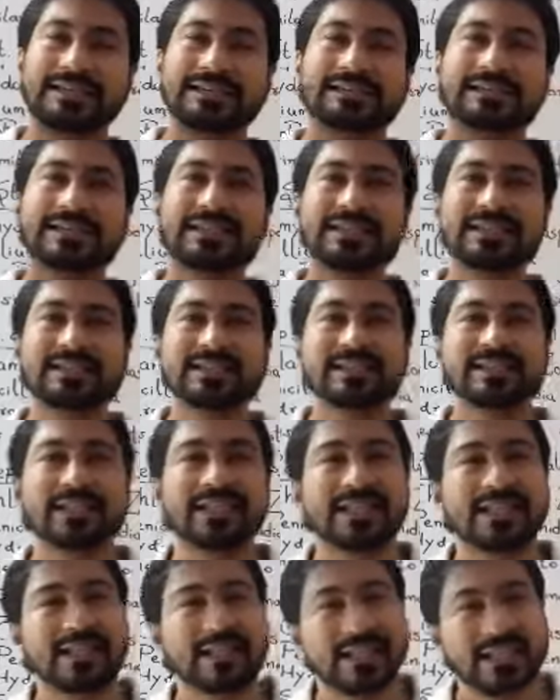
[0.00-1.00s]
in this
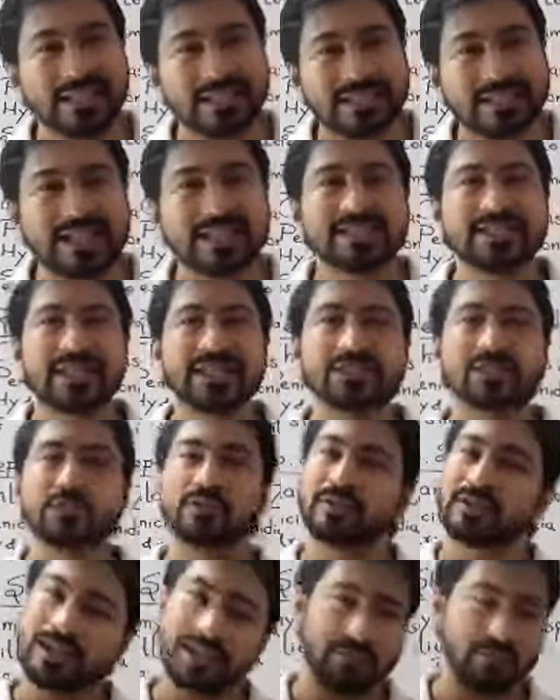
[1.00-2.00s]
asexual
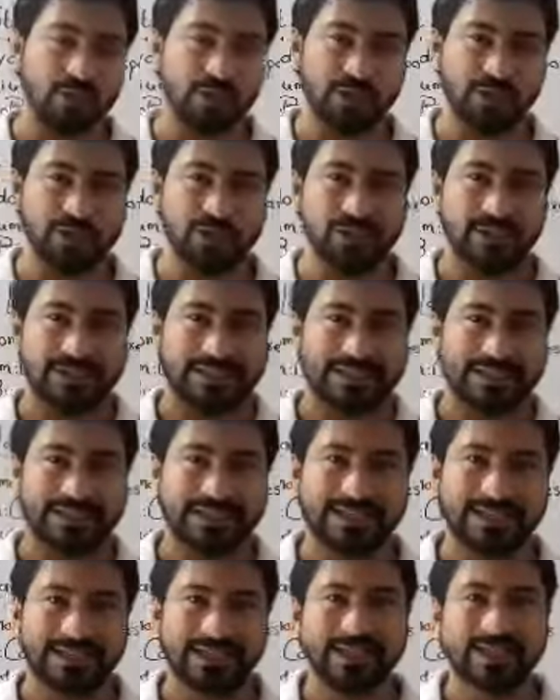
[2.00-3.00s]
reproduction.
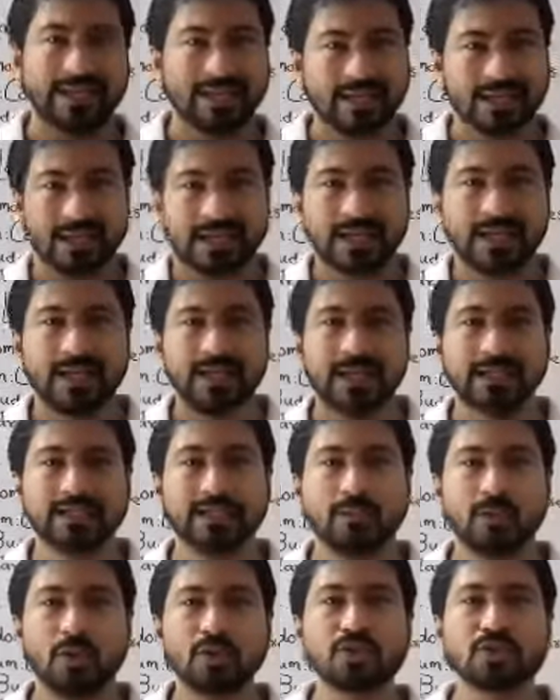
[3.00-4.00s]

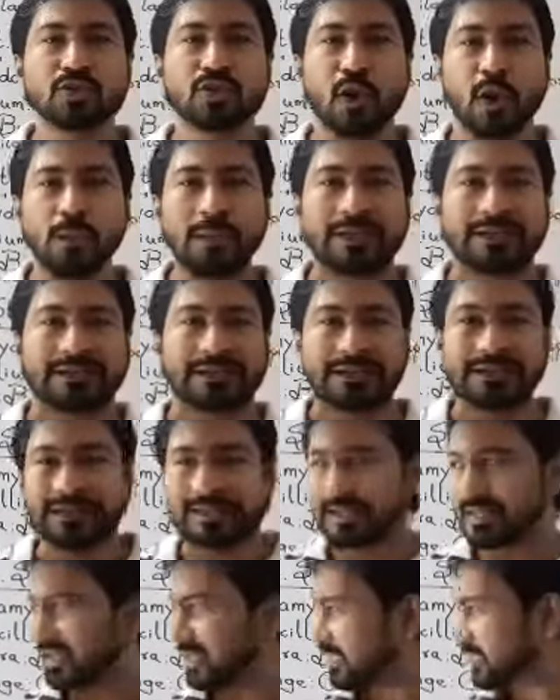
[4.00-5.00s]
The most common
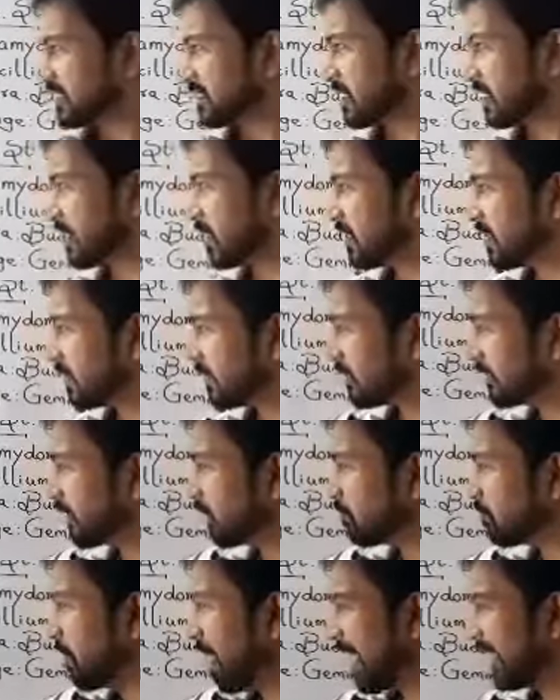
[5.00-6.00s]
is
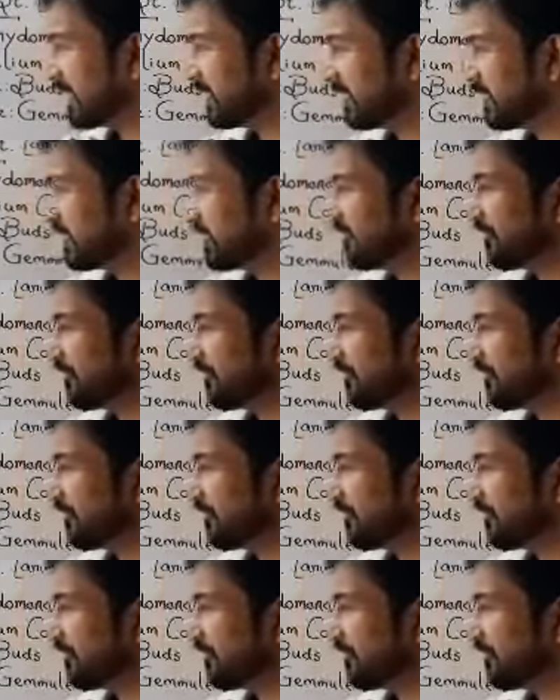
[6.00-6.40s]
the binary